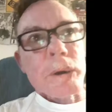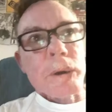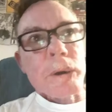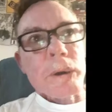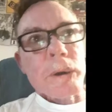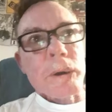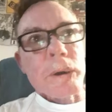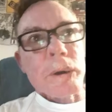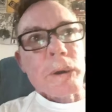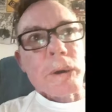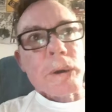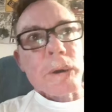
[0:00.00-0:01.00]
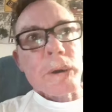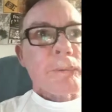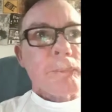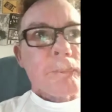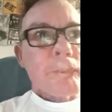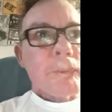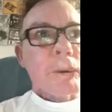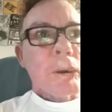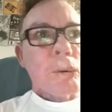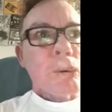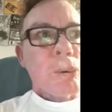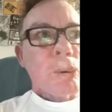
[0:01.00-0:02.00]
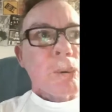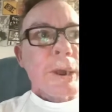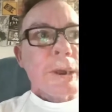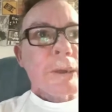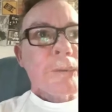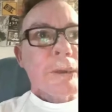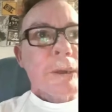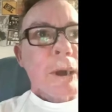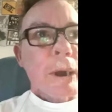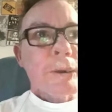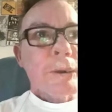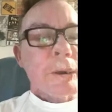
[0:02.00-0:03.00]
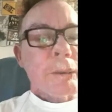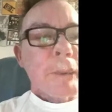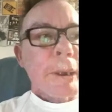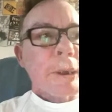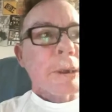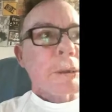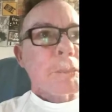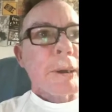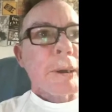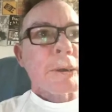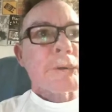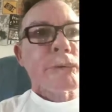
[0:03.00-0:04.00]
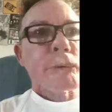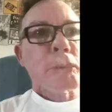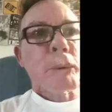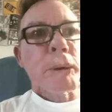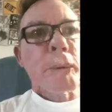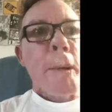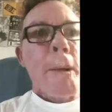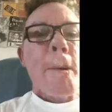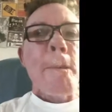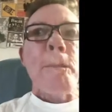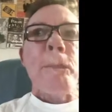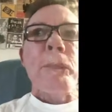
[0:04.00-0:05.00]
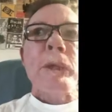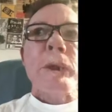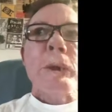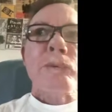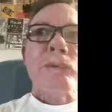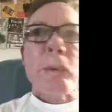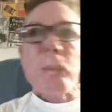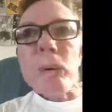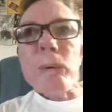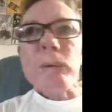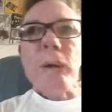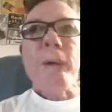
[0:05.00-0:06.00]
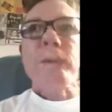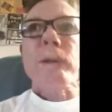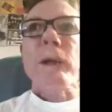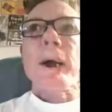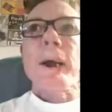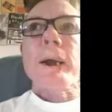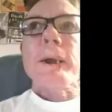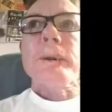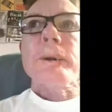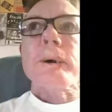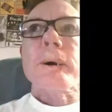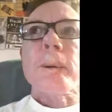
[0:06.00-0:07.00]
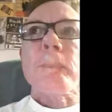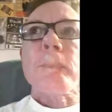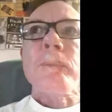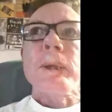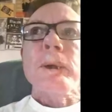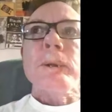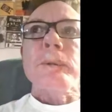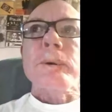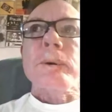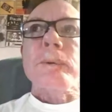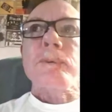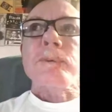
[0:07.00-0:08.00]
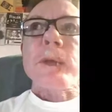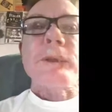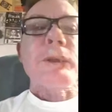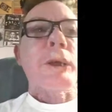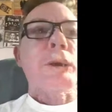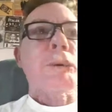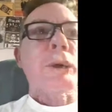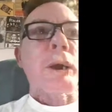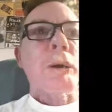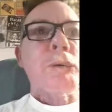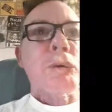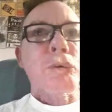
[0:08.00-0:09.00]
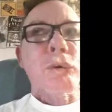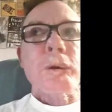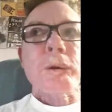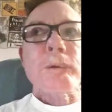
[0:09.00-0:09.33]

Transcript: marijuana law that created the idea of making the medicine, but somewhere along the line, the San Diego County Sheriff,